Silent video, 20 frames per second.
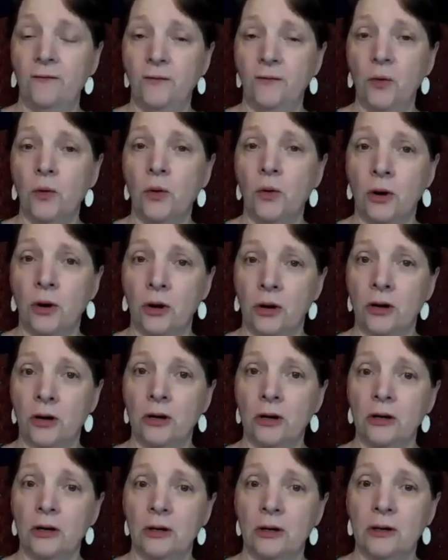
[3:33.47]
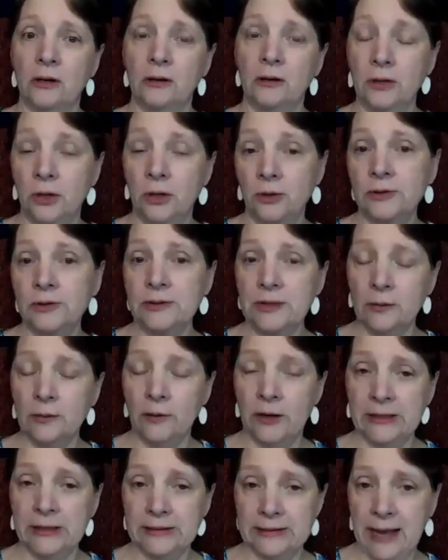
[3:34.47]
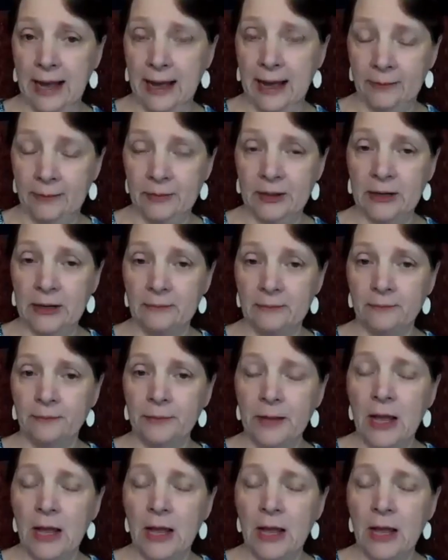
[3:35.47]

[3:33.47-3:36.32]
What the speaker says: for noticing when it's happening.